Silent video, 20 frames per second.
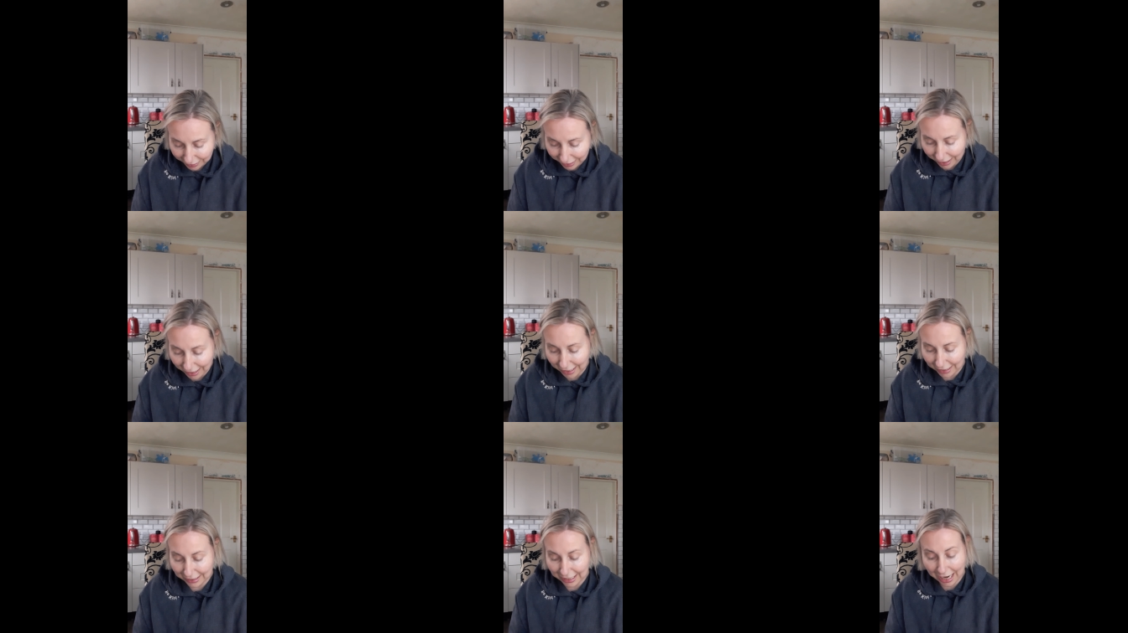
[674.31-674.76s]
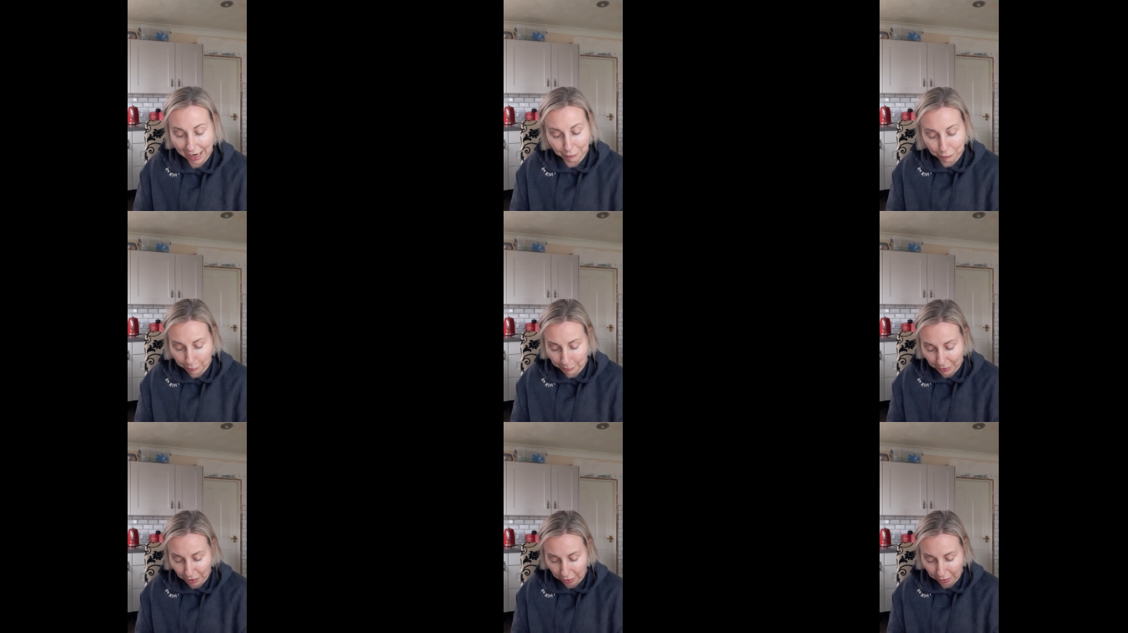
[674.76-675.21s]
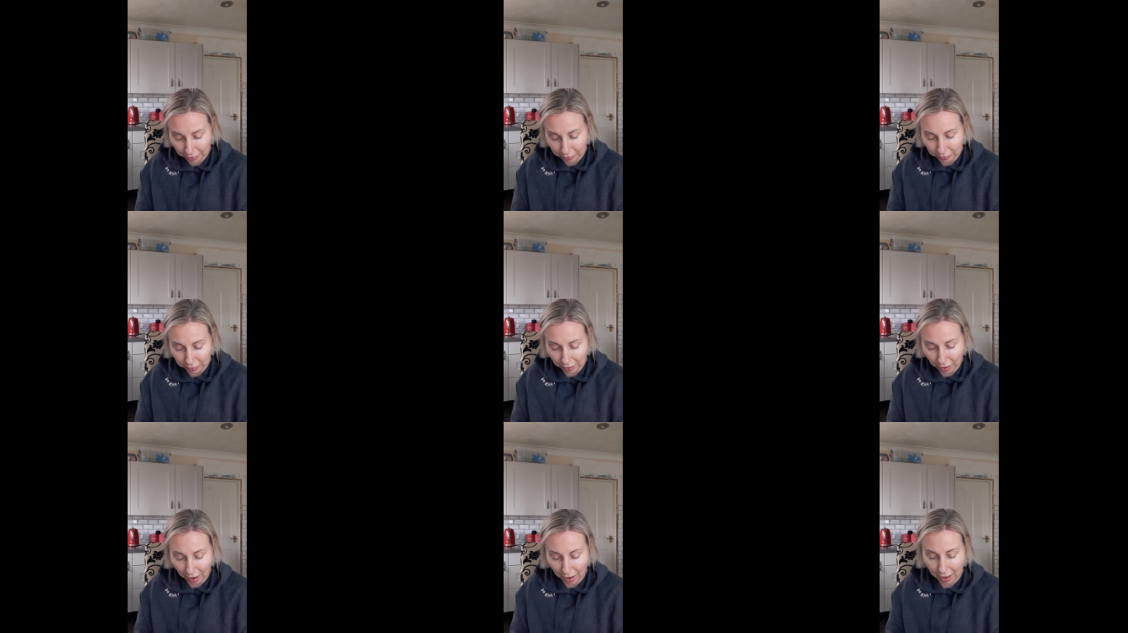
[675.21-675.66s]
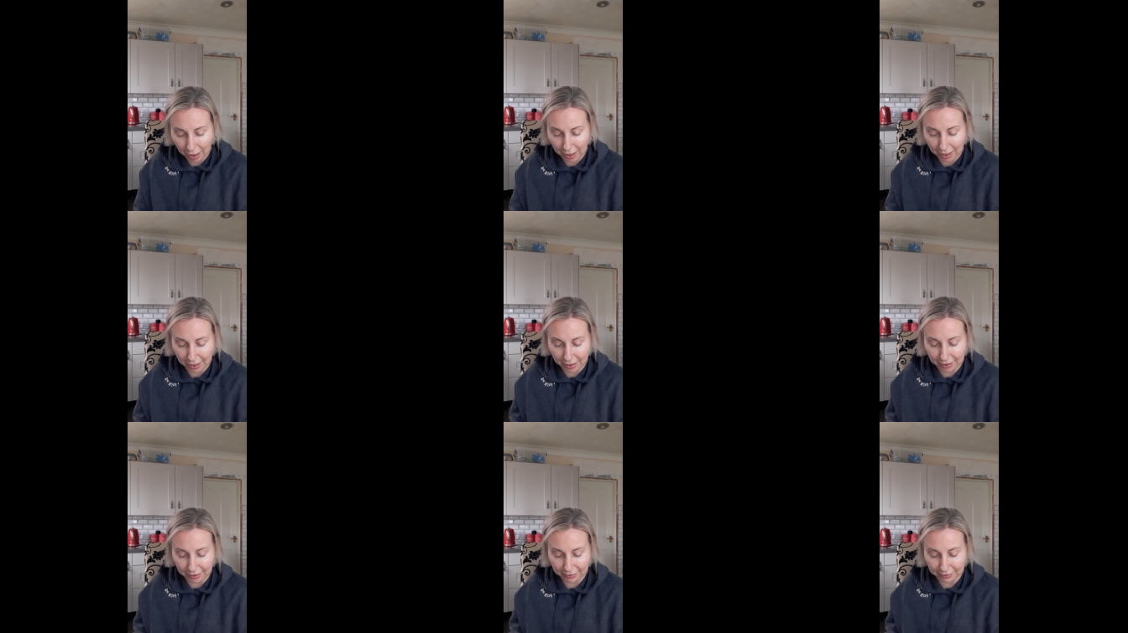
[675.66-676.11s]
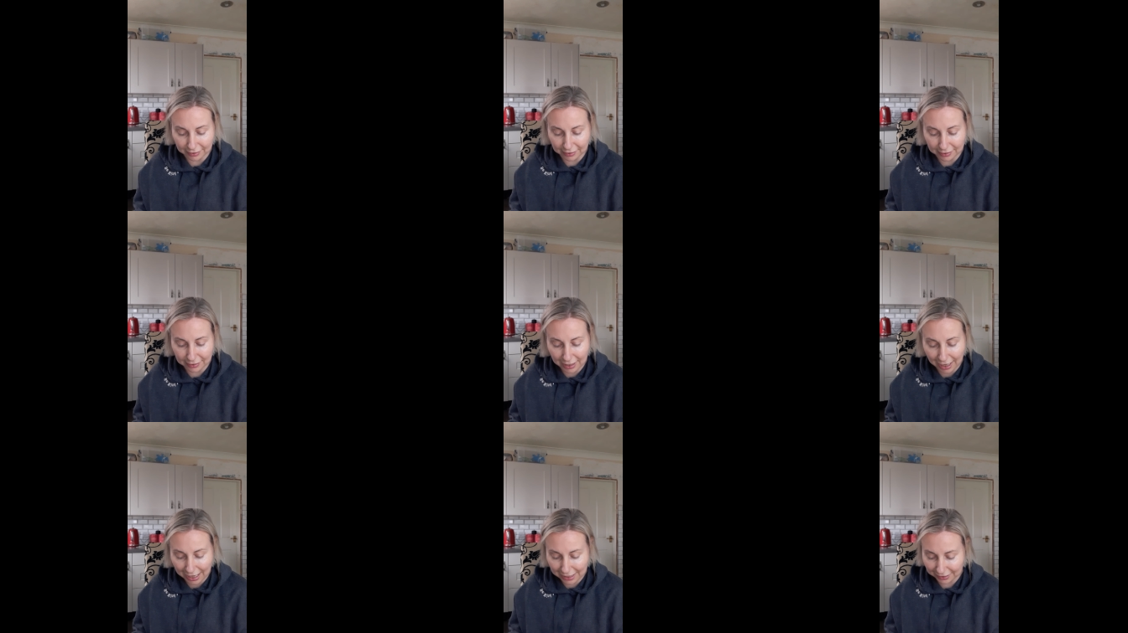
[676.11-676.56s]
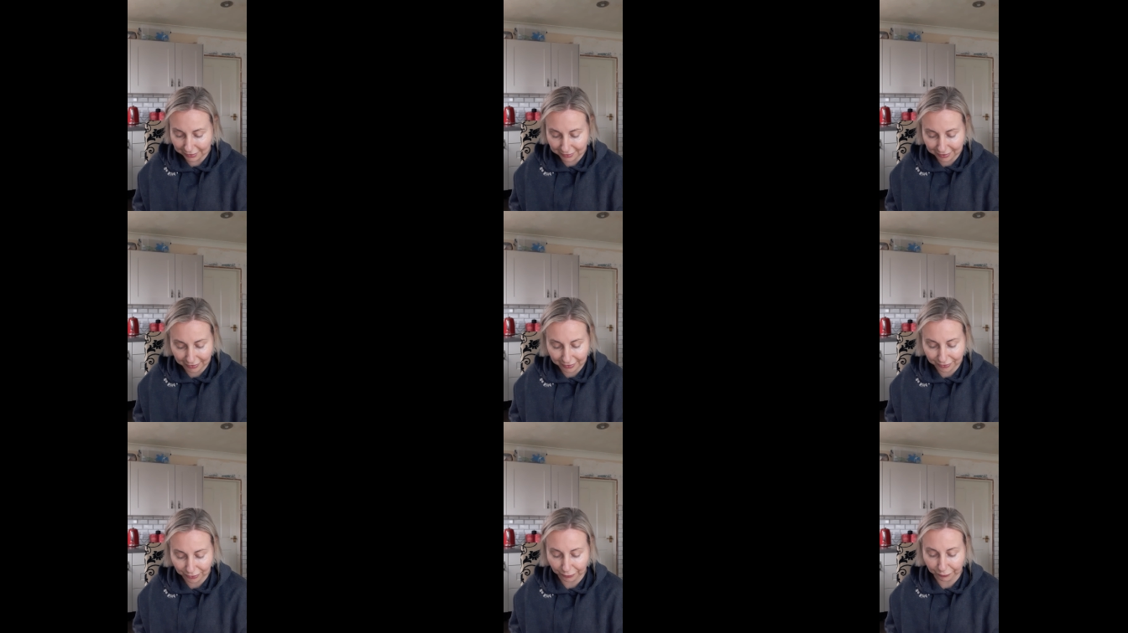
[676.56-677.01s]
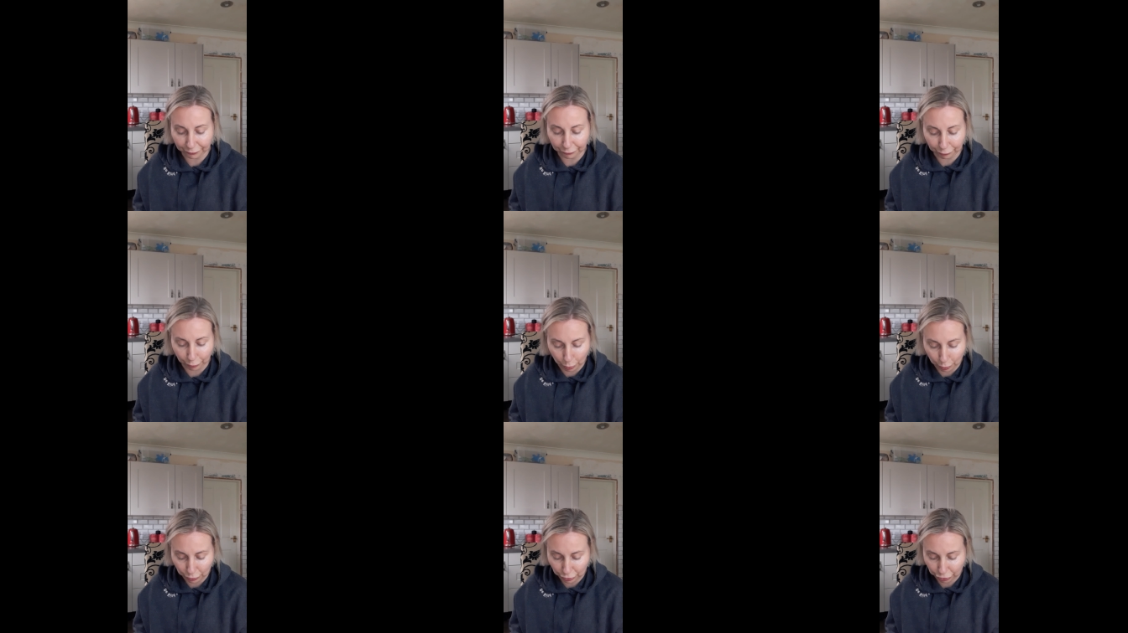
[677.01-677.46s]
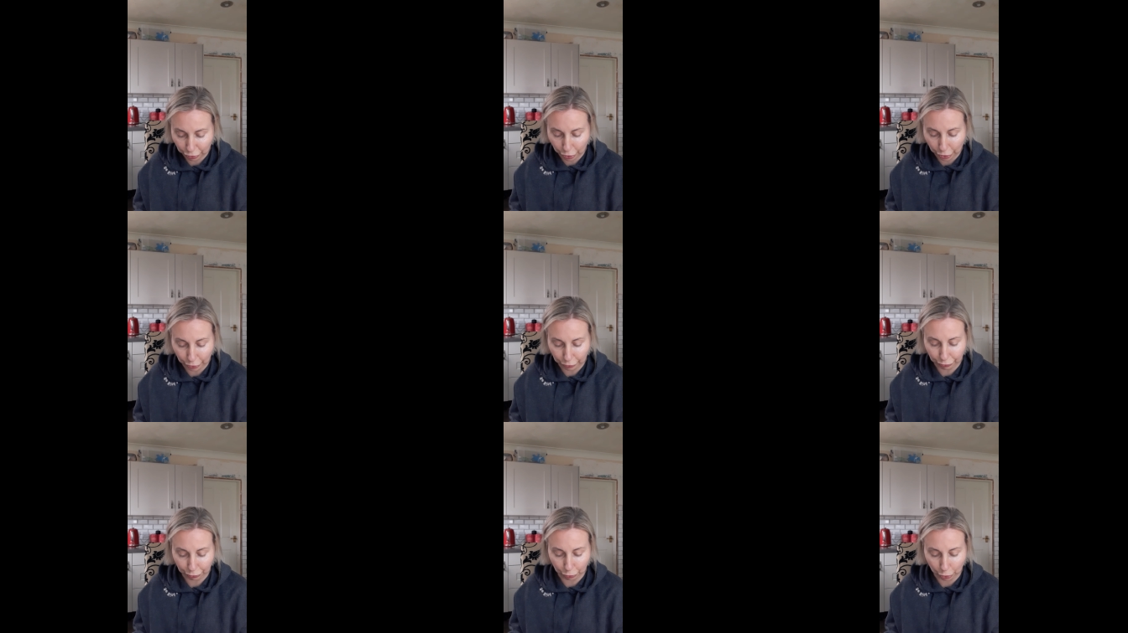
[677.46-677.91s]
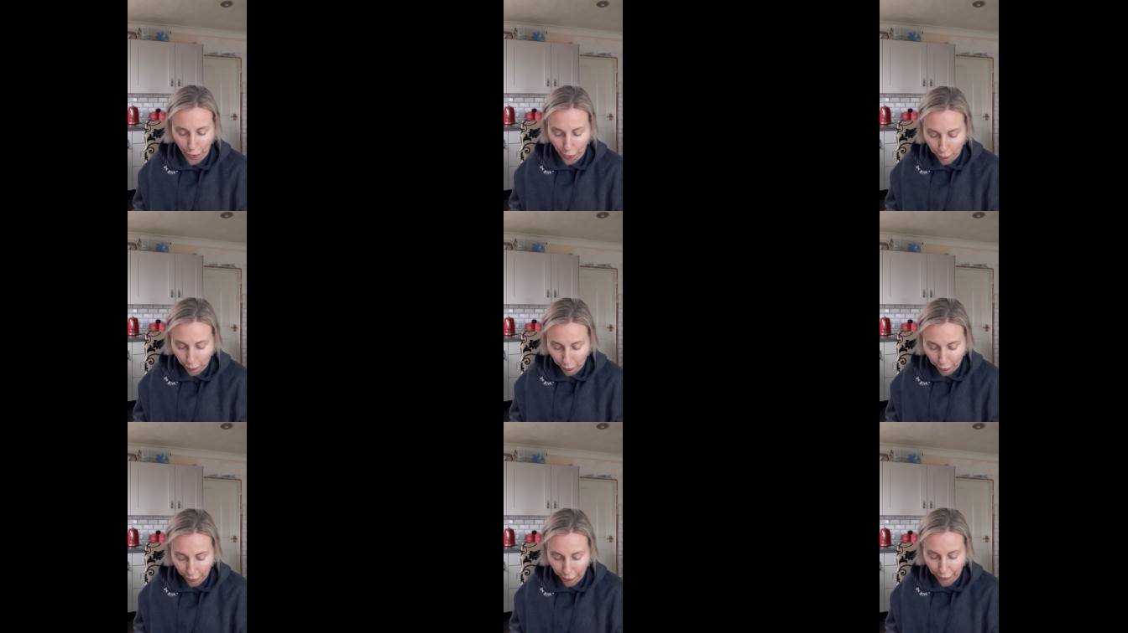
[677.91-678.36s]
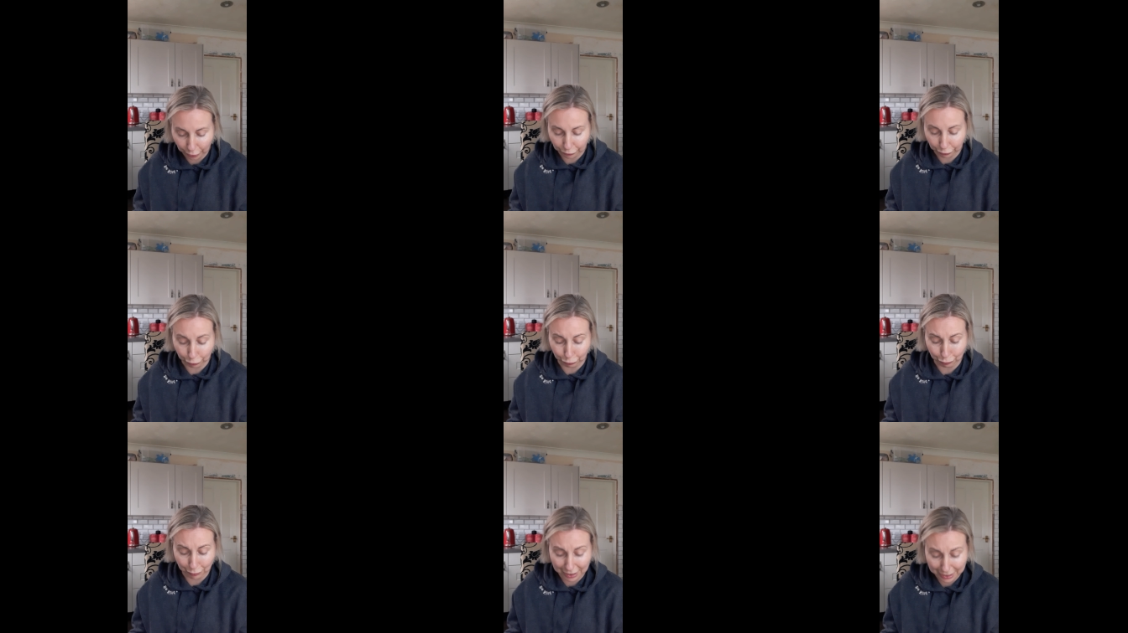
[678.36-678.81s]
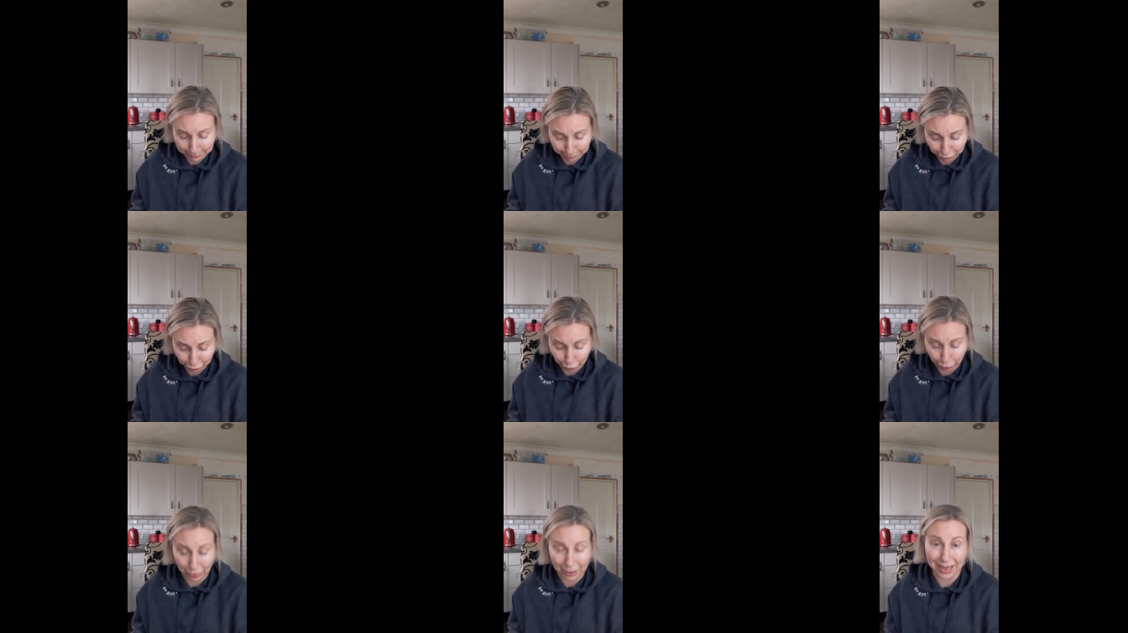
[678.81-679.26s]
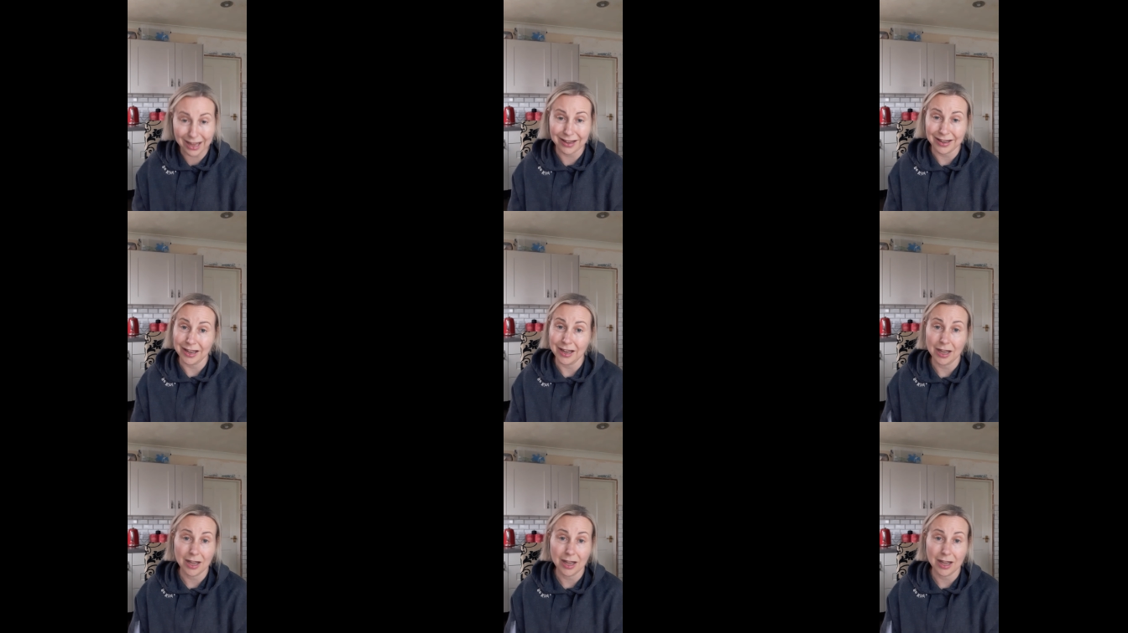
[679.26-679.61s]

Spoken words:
Caramel, dietous, fructose, glucose, grape sugar.